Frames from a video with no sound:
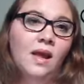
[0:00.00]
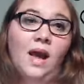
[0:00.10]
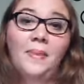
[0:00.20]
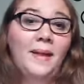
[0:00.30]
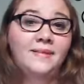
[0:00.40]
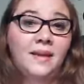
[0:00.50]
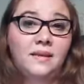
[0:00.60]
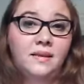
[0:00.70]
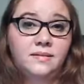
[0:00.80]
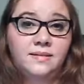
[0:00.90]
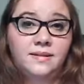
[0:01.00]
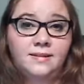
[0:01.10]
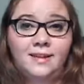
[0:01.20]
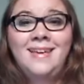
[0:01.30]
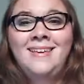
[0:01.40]
I'm not saying this is
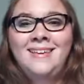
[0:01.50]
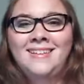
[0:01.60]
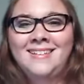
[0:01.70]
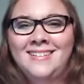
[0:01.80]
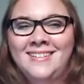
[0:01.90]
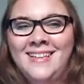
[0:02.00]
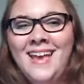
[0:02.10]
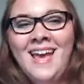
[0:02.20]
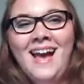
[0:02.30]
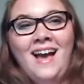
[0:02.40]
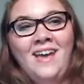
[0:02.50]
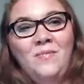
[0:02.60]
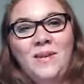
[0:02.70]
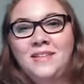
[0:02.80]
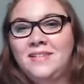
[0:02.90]
easy. I have
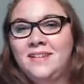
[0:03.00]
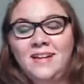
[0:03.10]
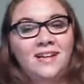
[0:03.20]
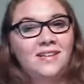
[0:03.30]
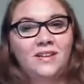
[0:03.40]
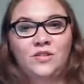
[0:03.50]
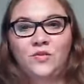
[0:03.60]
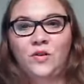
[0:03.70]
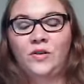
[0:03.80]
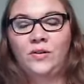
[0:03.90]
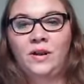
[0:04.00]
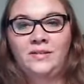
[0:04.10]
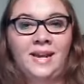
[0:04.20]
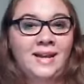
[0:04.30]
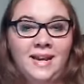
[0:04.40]
been studying this for a
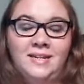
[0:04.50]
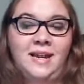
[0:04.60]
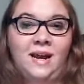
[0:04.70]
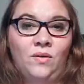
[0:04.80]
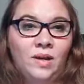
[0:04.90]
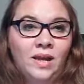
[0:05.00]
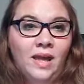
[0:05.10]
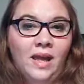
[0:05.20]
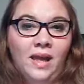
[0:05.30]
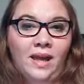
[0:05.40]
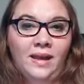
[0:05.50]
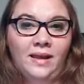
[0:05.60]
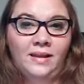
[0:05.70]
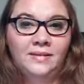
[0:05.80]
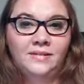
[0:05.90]
decade now,
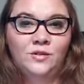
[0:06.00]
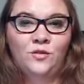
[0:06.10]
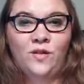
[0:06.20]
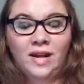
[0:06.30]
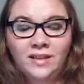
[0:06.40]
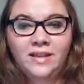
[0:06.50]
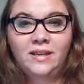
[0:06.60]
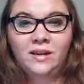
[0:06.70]
and finally,